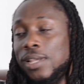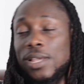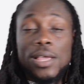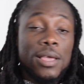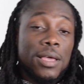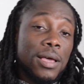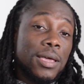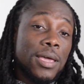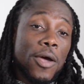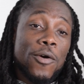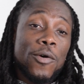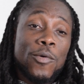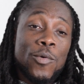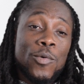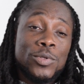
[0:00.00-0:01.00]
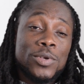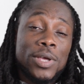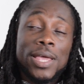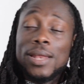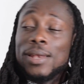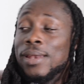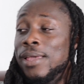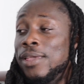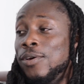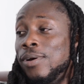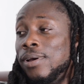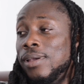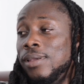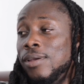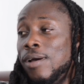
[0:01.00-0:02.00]
Right. Carriacou, to get there, you,
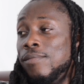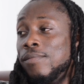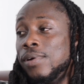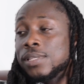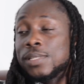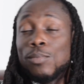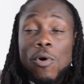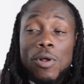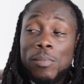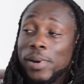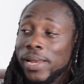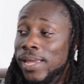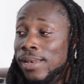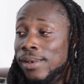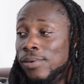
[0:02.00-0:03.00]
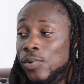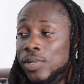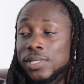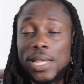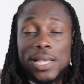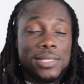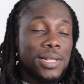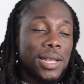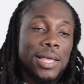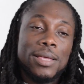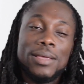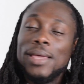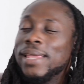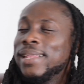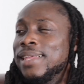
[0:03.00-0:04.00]
have a small plane, which mm -hmm. takes like
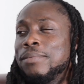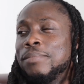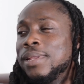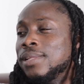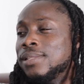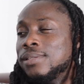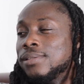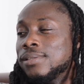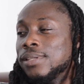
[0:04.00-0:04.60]
18 minutes.